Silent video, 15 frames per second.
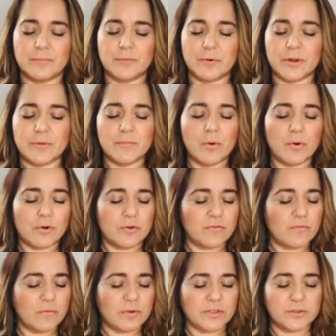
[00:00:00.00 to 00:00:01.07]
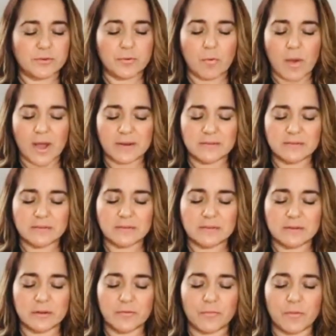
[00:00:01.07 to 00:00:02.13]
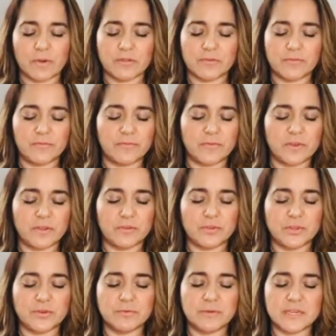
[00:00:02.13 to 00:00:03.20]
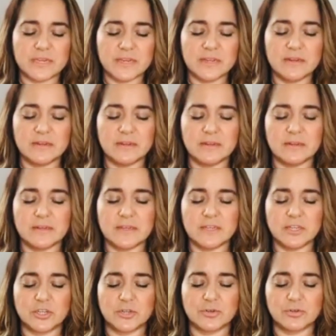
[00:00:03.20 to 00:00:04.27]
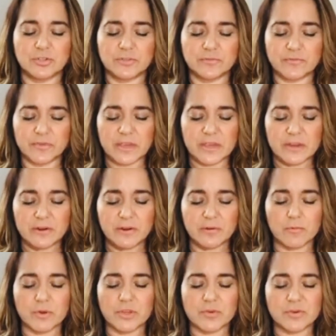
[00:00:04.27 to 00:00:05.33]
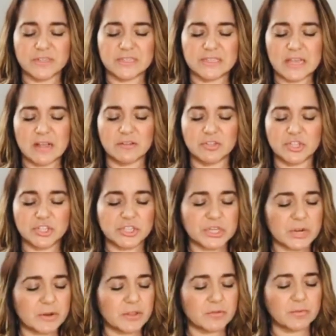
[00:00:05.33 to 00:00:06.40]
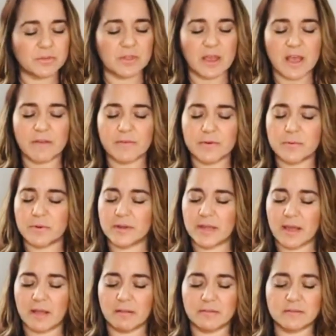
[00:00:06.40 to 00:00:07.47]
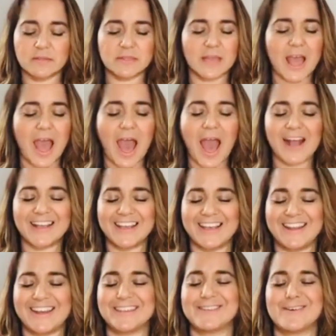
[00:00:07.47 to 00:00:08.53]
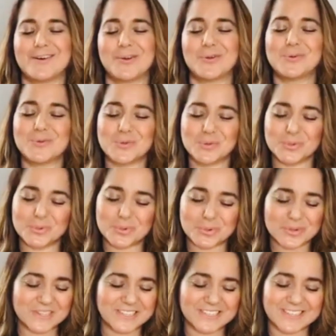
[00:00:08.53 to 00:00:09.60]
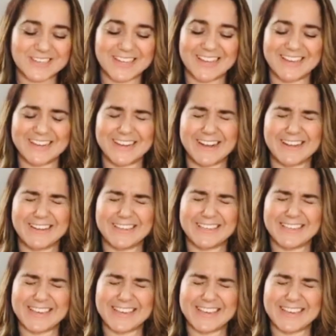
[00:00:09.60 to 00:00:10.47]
Bring more of what you want, of what you feel you need into your sphere and what you excel share with everyone else. Ke akera toro soros kia kan